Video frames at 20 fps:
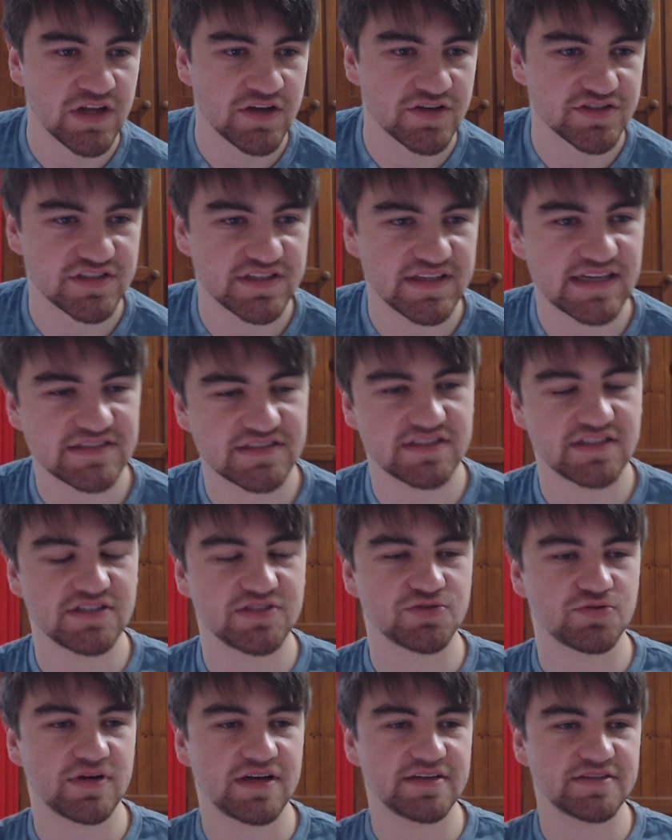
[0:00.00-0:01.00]
So that's the
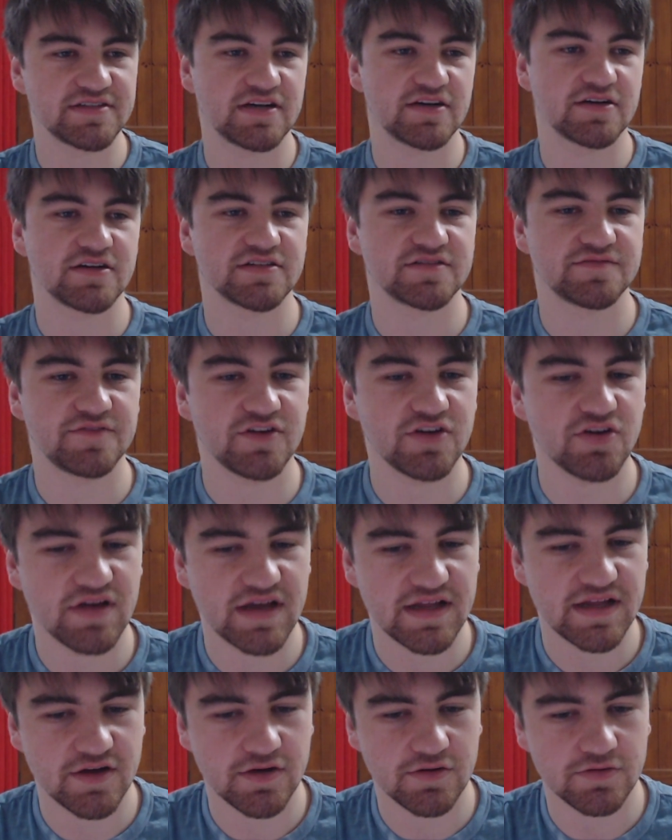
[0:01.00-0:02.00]
trade targets video,
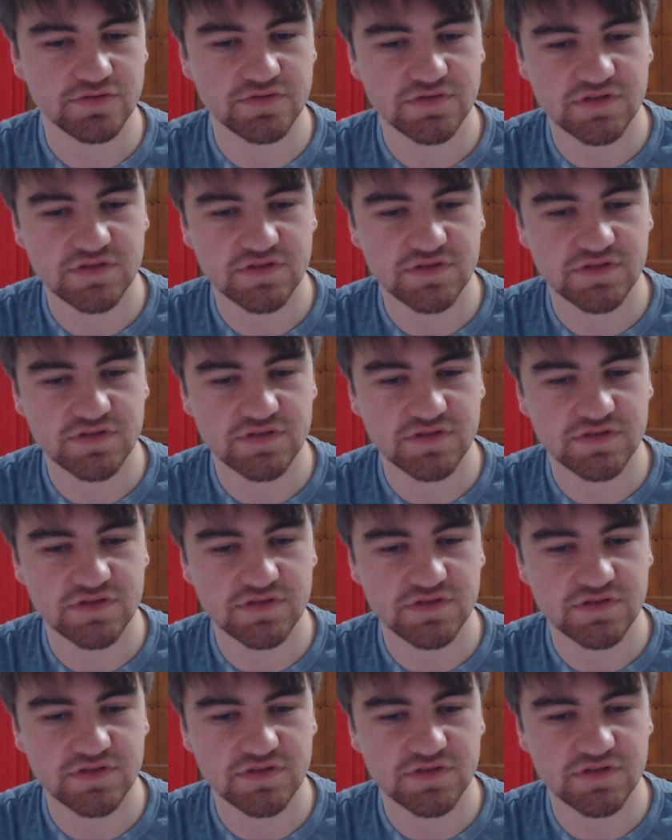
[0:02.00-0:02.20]
and I'll